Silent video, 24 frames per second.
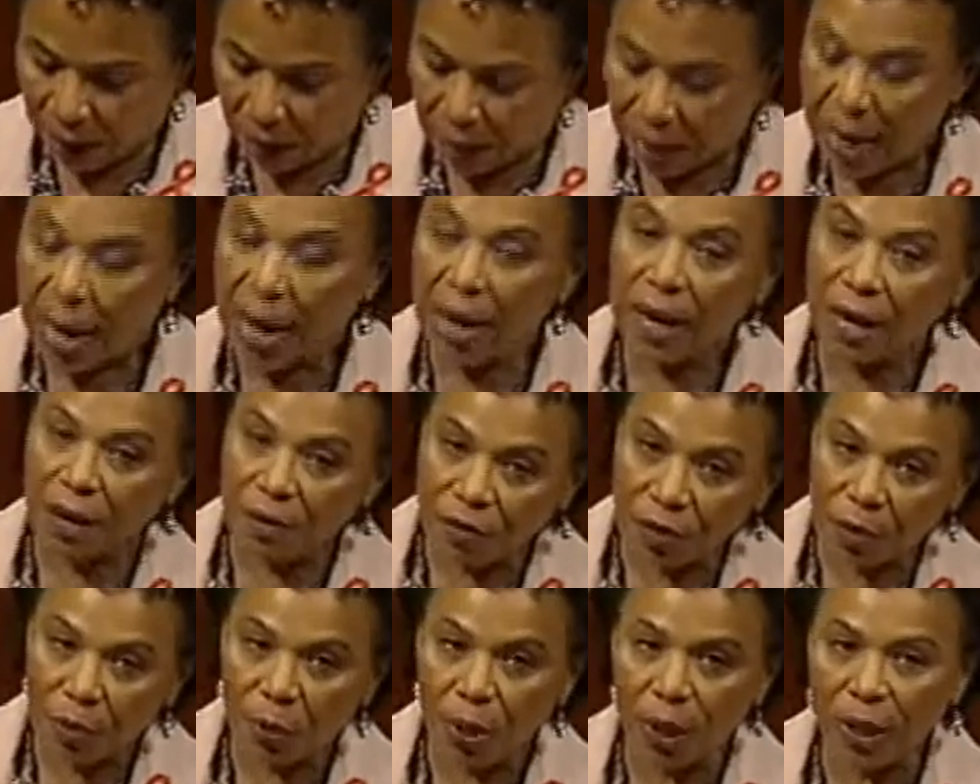Not
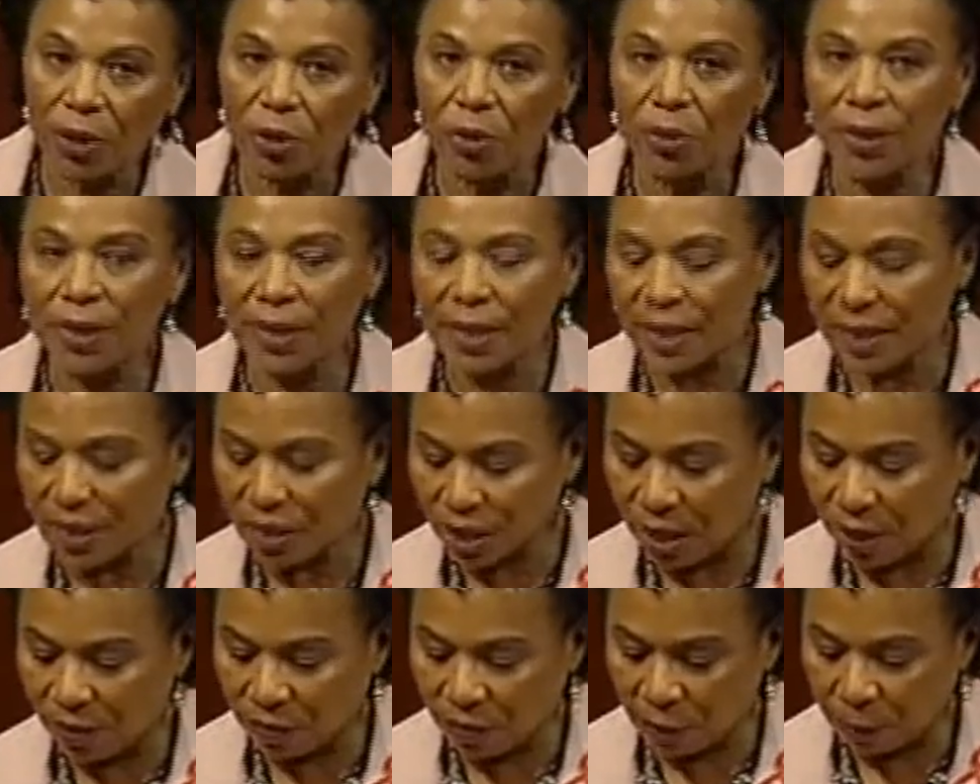everyone who is
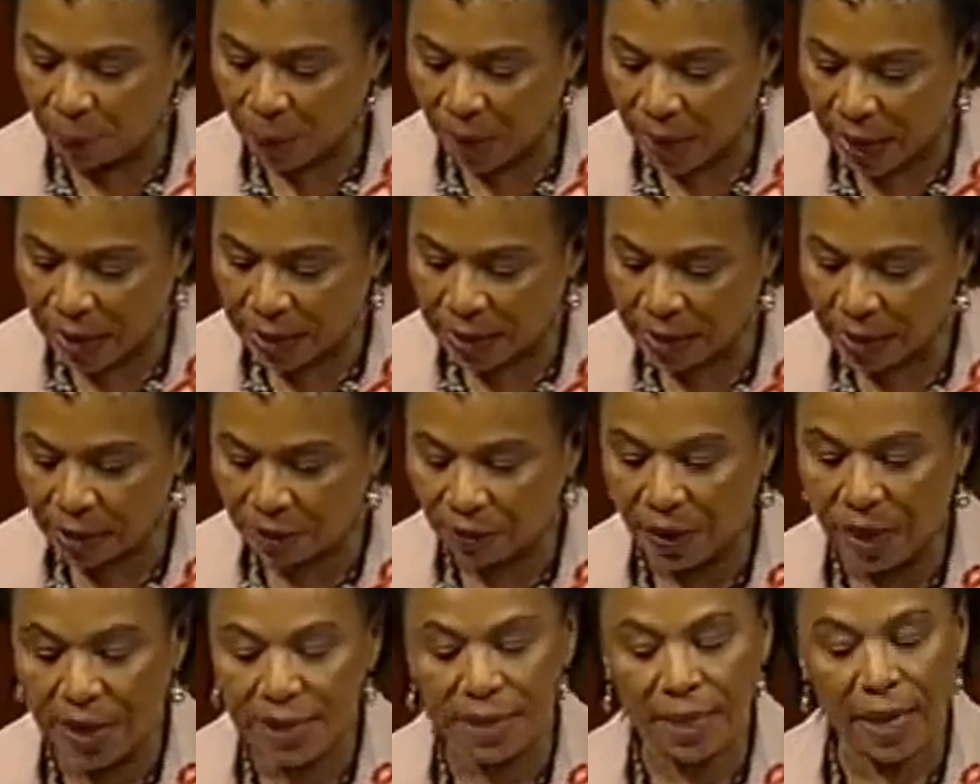HIV positive
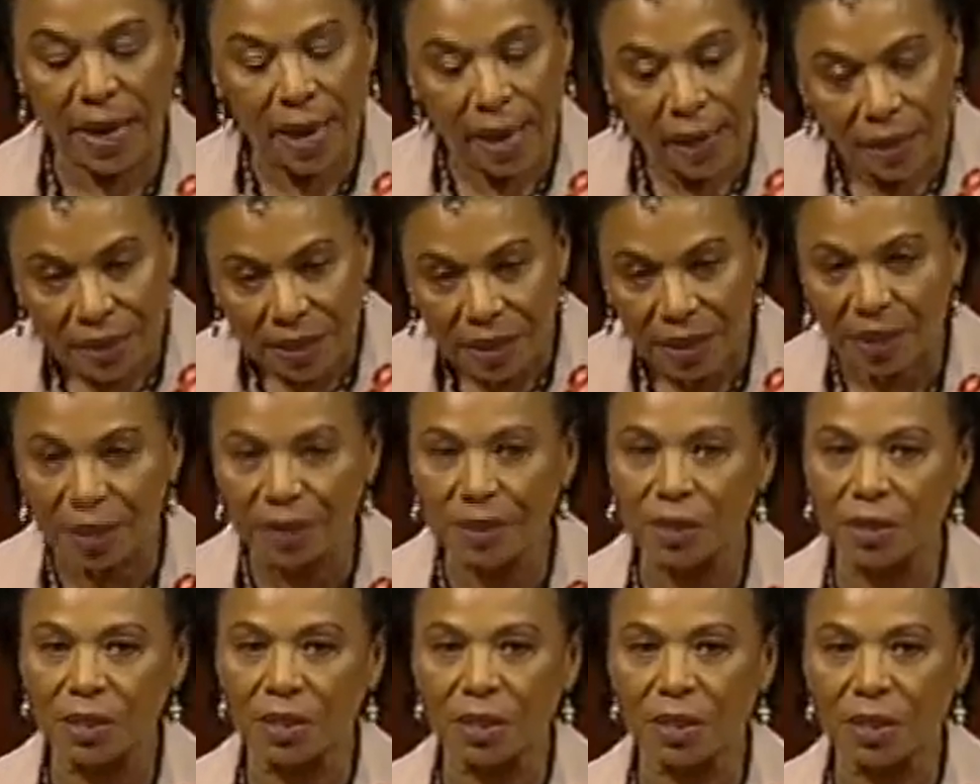has
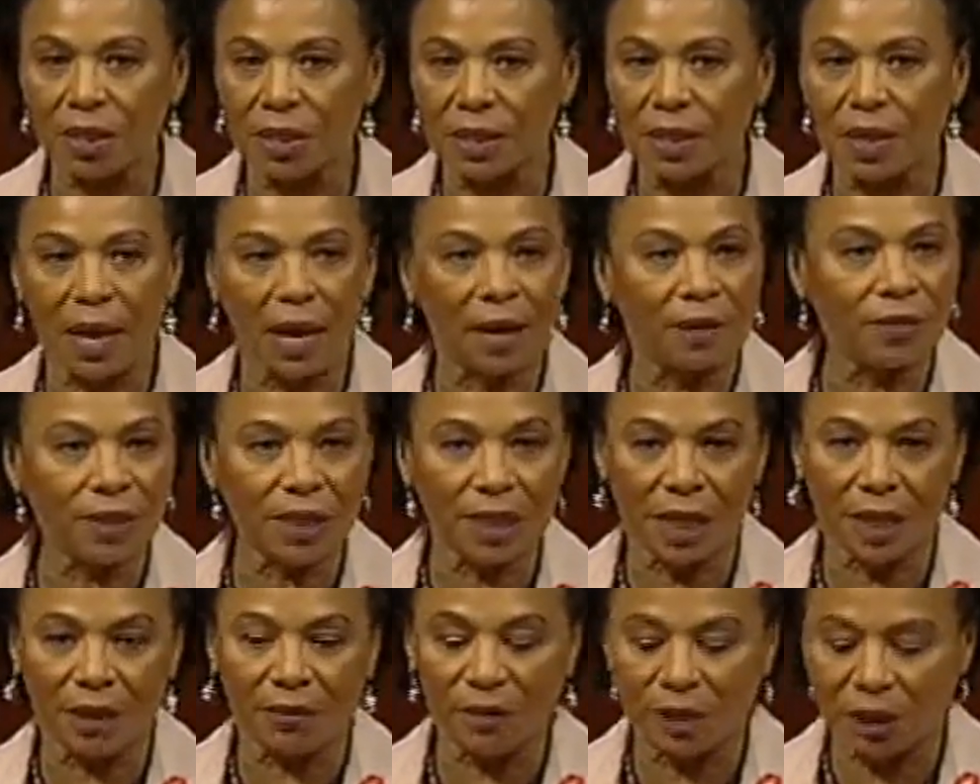access to these
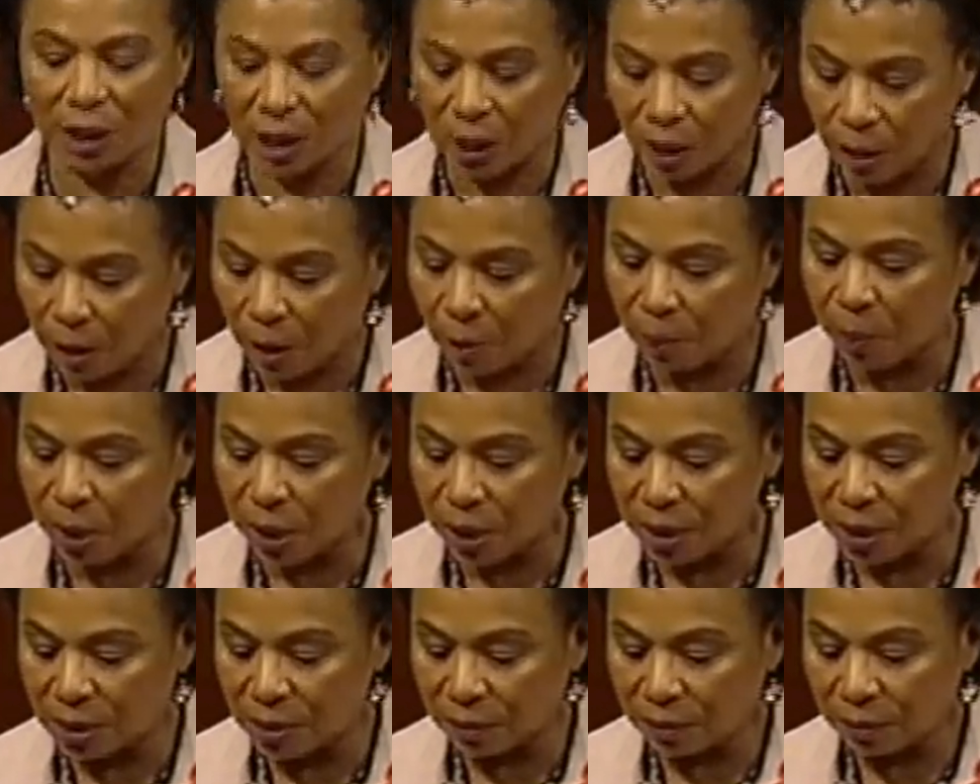life-saving
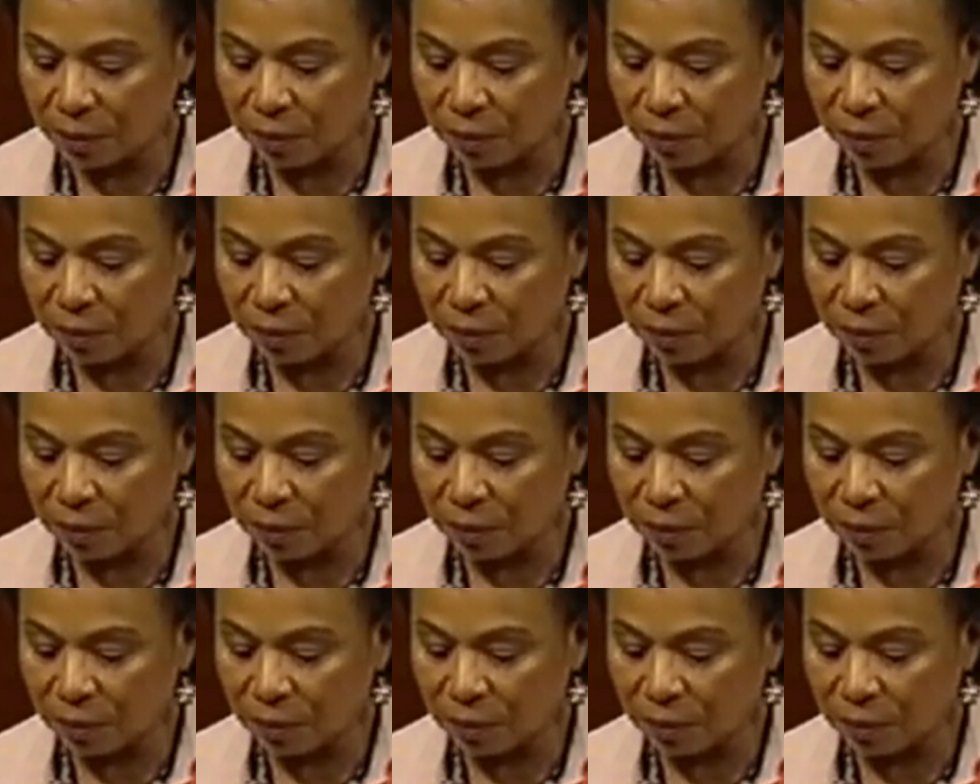therapies.